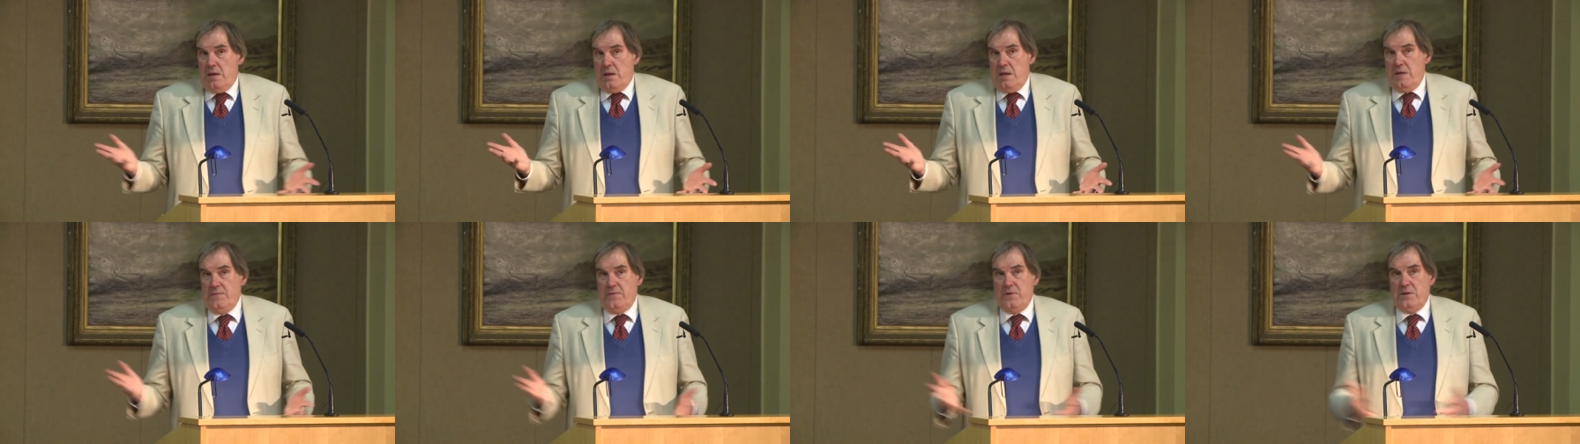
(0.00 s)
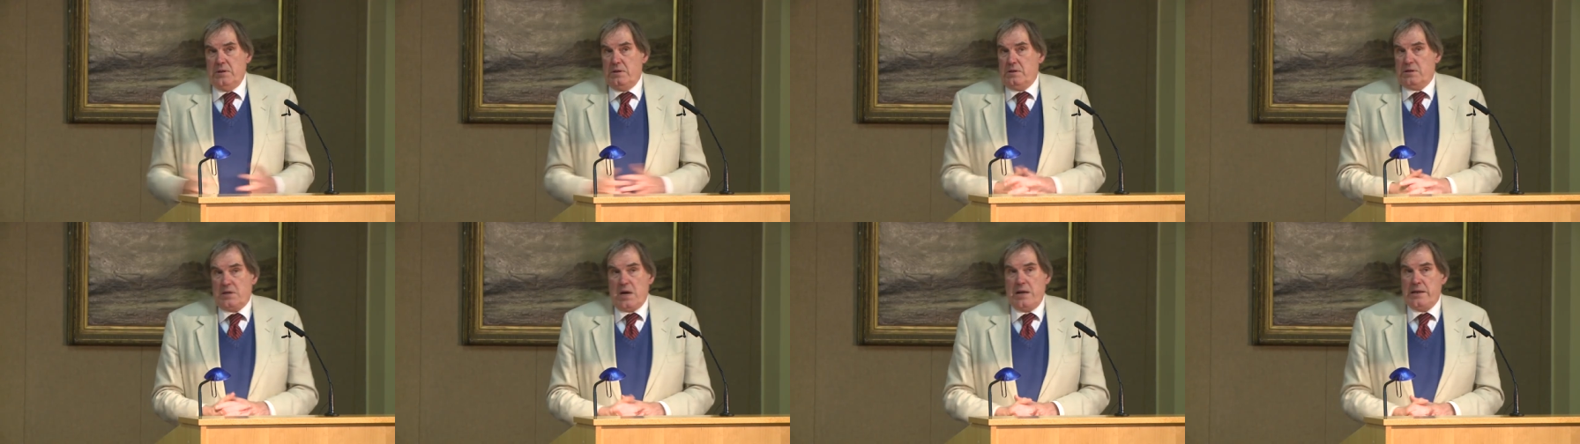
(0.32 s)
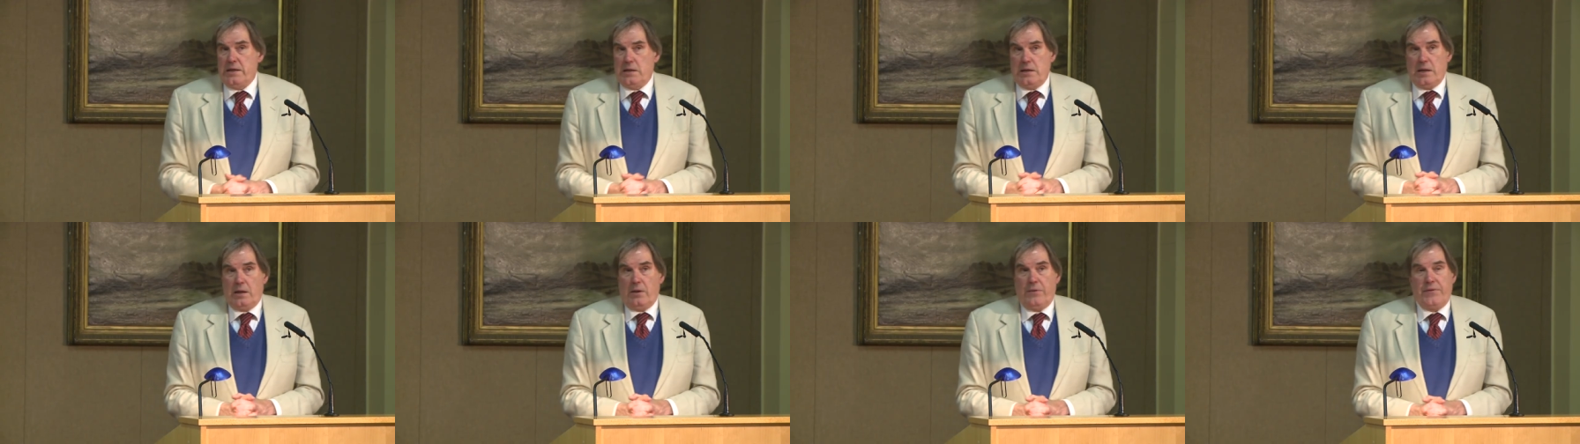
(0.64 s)
Even
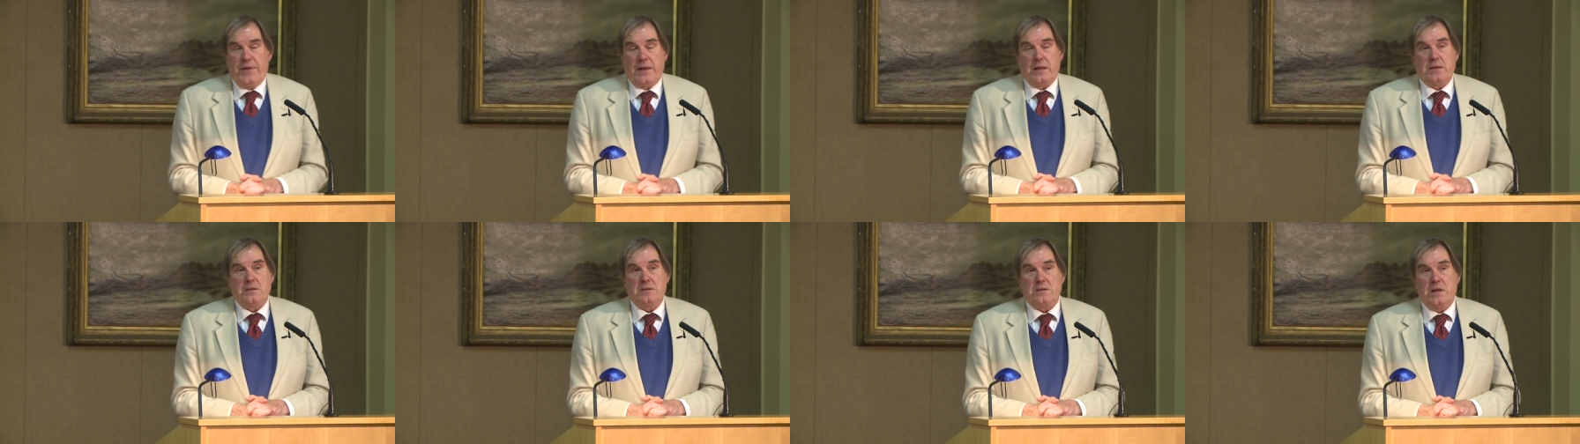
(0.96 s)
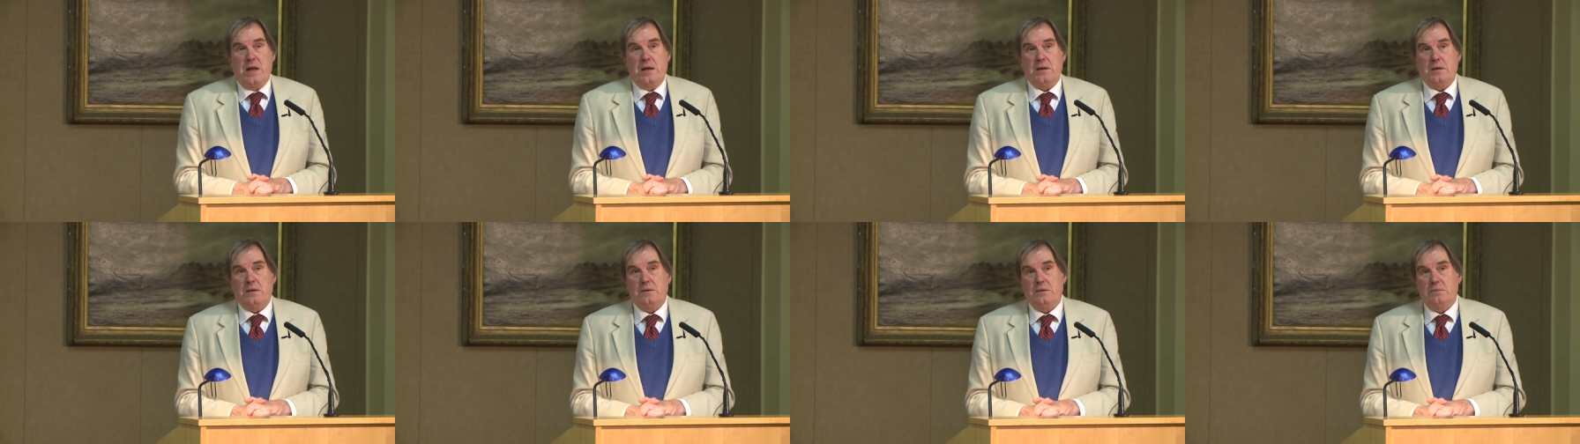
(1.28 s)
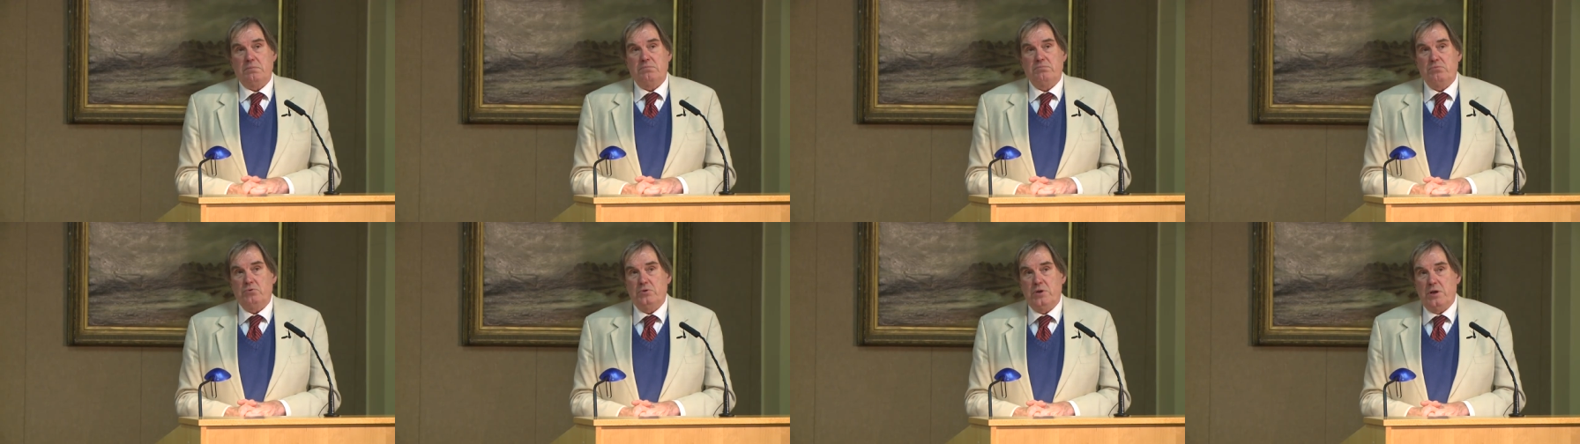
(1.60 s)
tiny little things like,
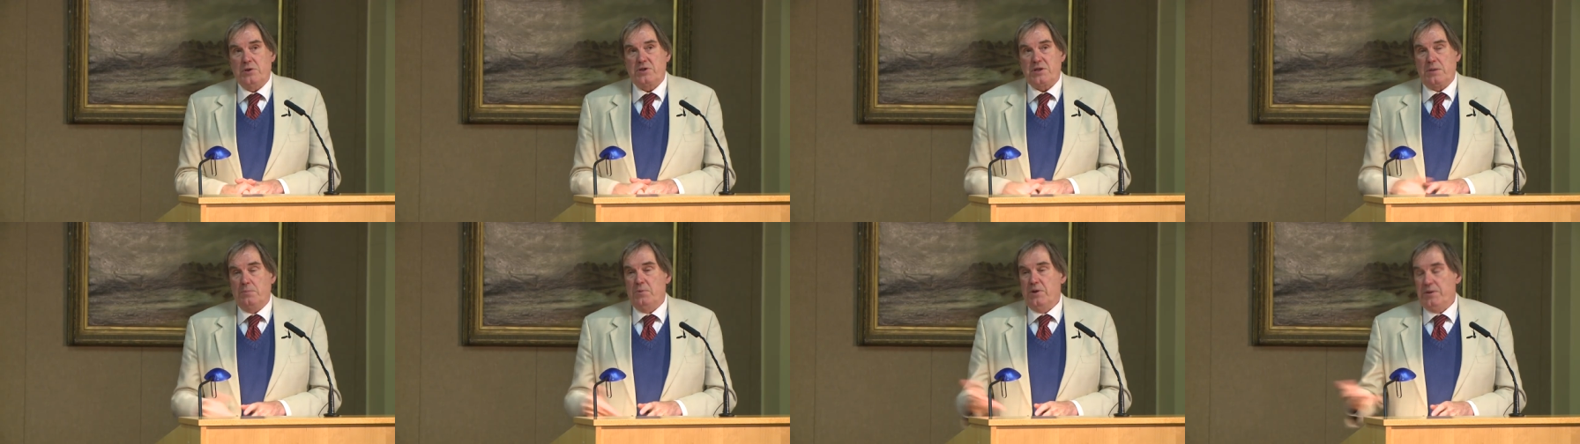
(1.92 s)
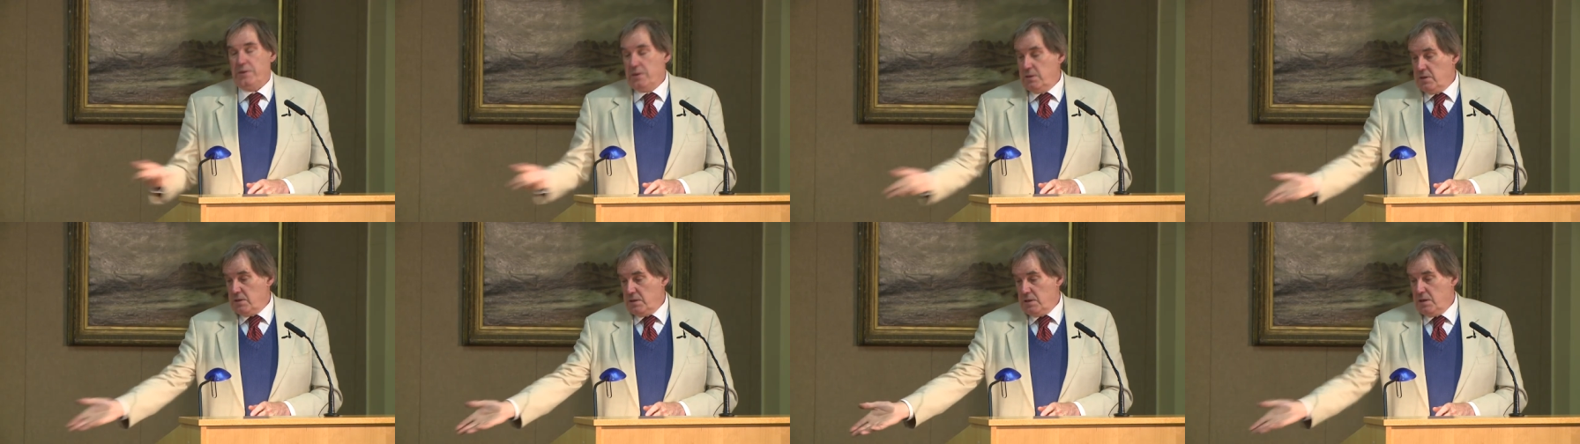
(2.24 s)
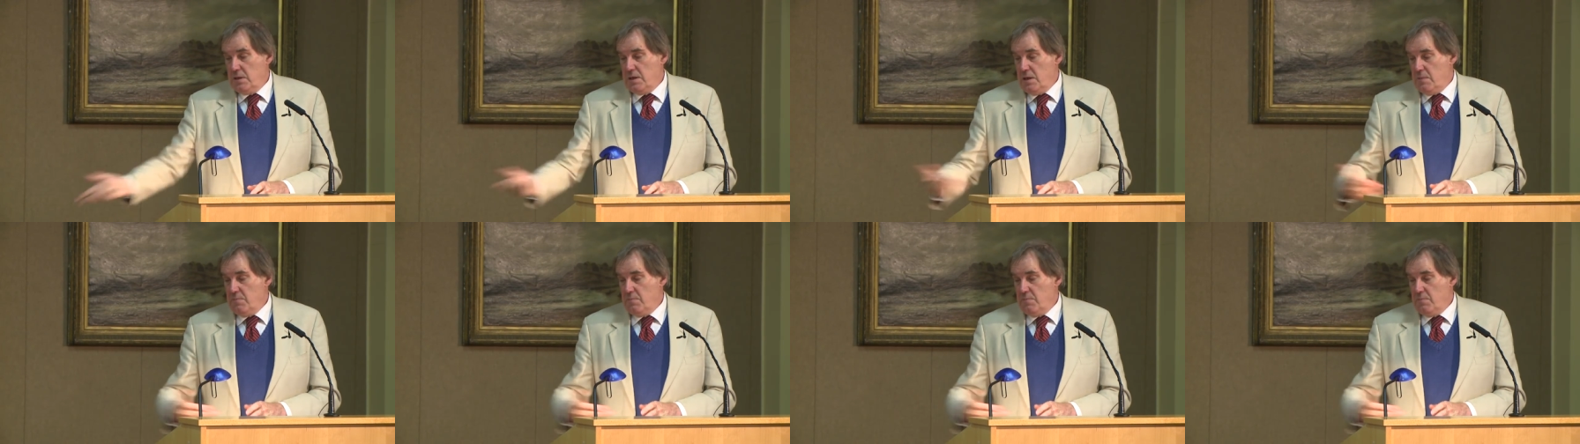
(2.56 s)
you know, someone uh,